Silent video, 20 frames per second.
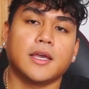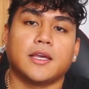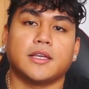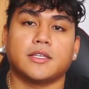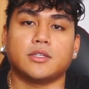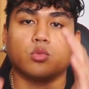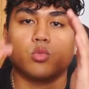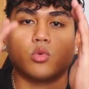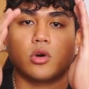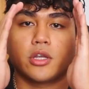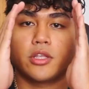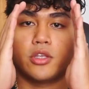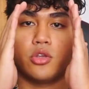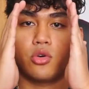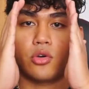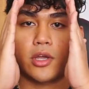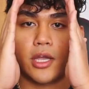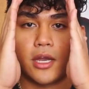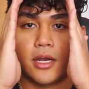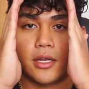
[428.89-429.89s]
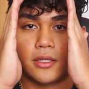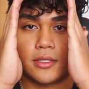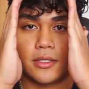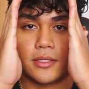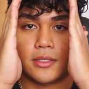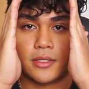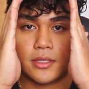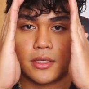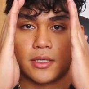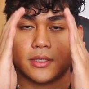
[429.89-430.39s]
is what your character
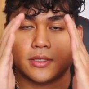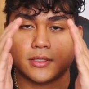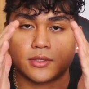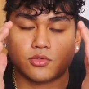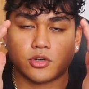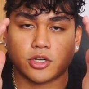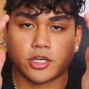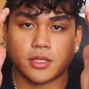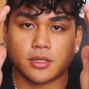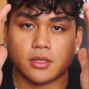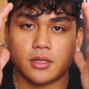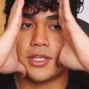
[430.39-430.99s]
sees, right?